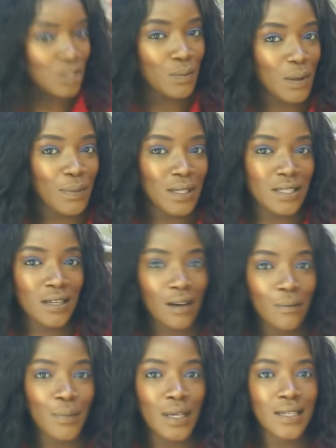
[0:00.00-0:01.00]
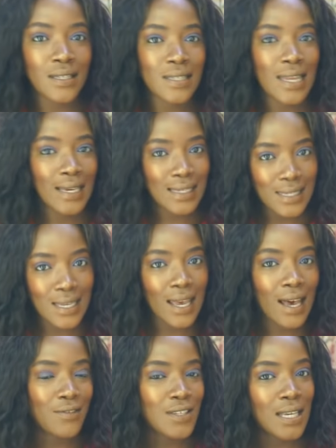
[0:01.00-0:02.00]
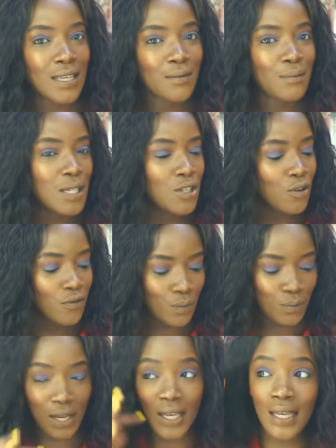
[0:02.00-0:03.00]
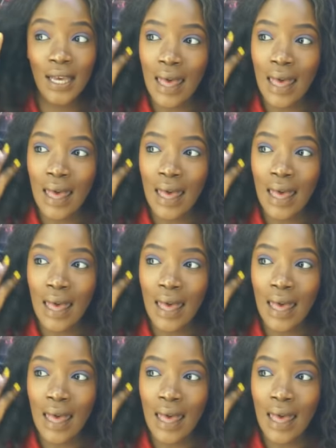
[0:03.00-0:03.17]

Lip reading: to be built up because, like I said, I have taken a bit of a break,